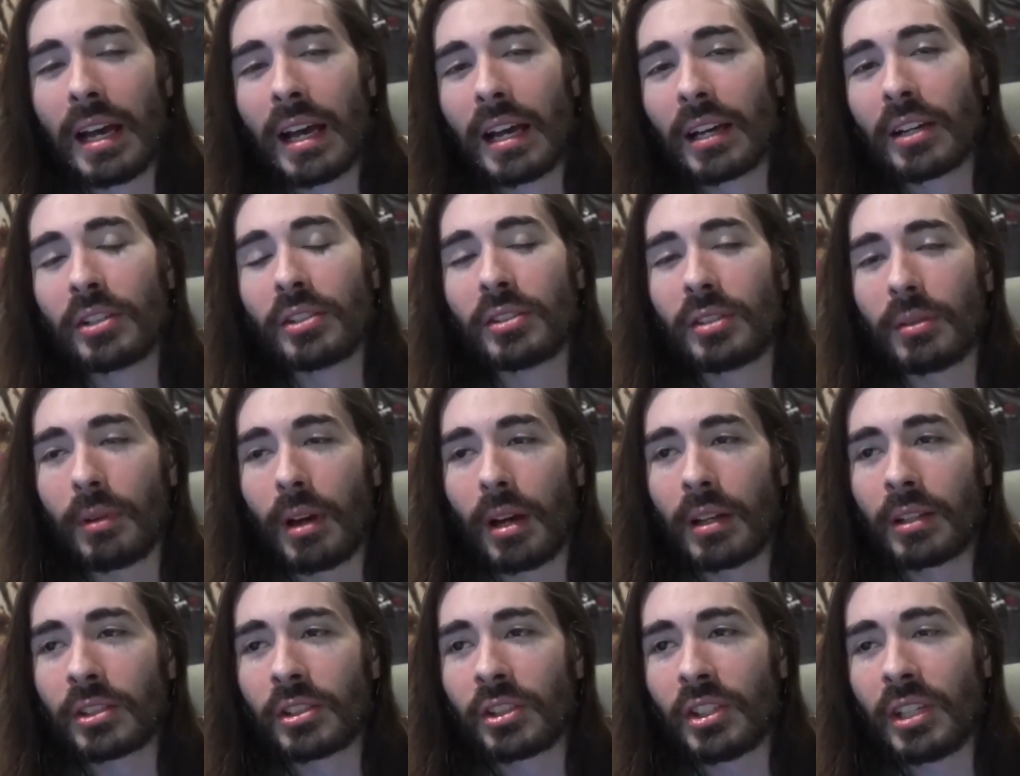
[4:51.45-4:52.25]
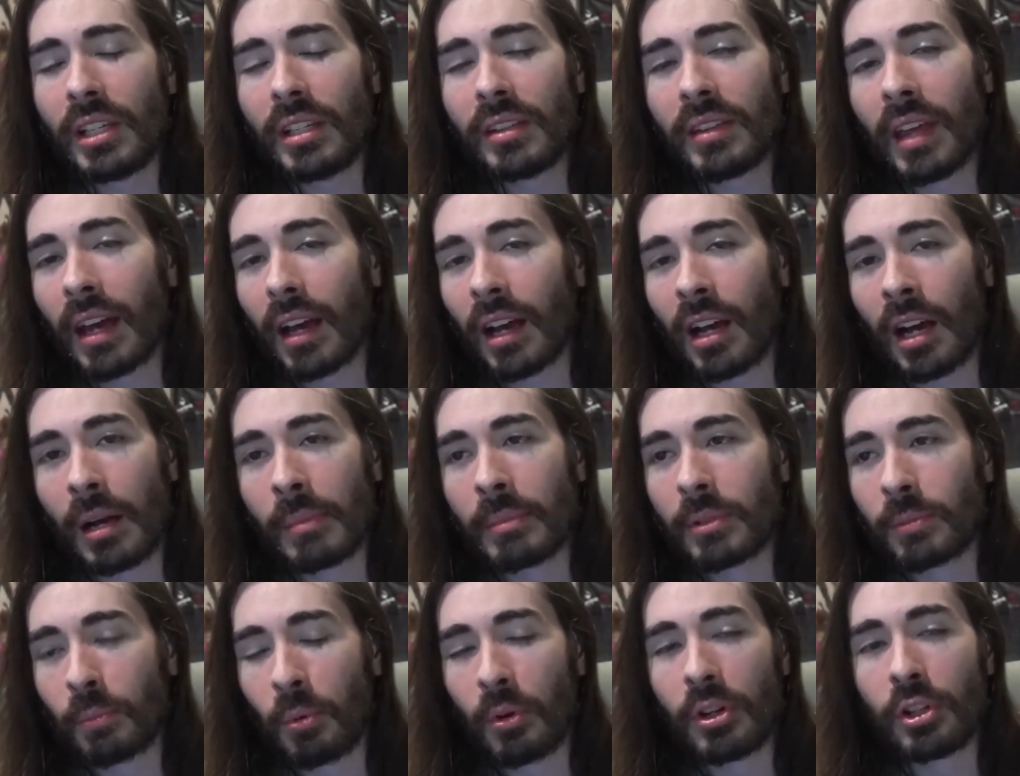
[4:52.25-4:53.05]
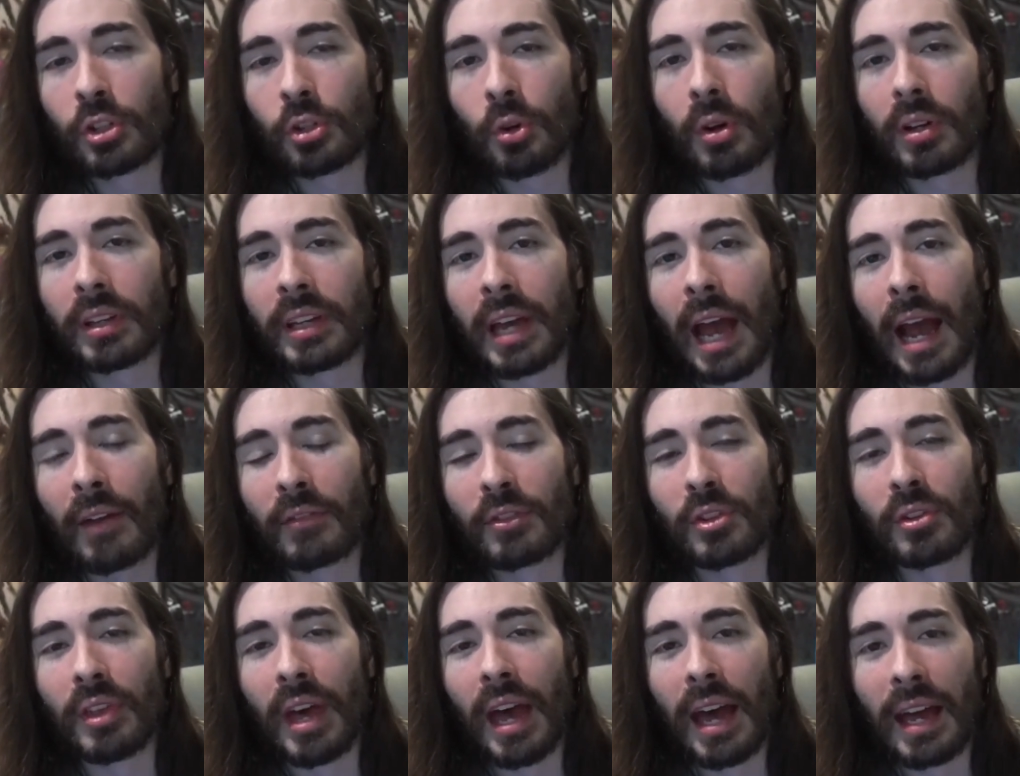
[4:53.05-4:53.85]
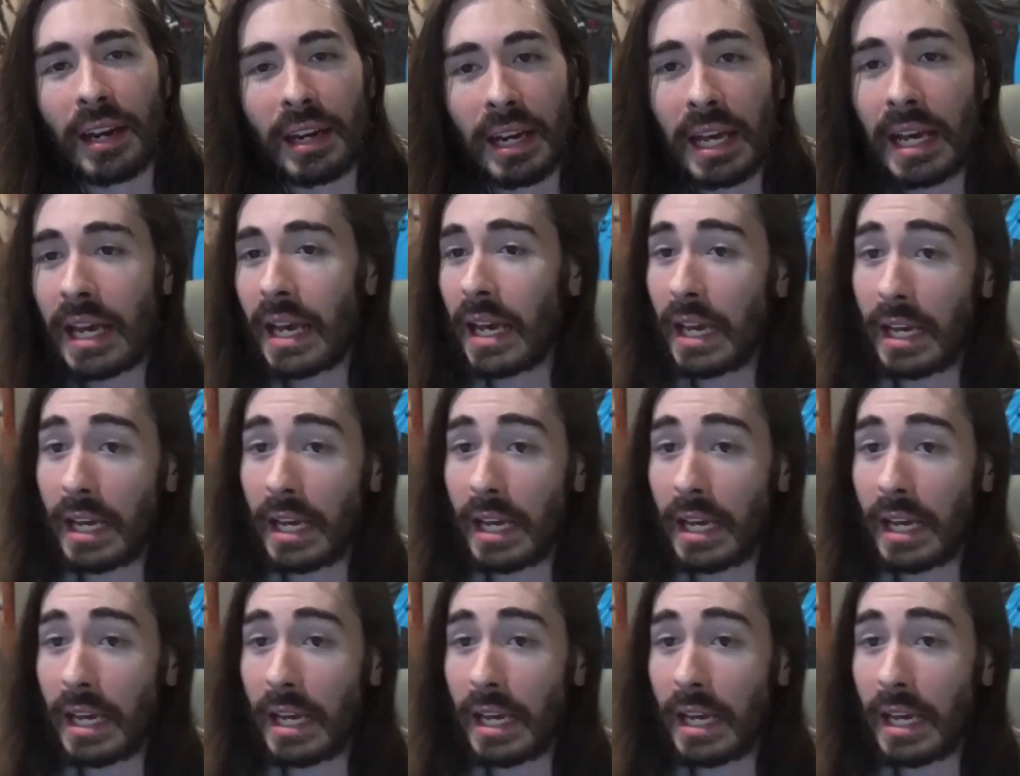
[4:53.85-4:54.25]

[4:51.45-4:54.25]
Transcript: because a scene that comes pretty shortly after that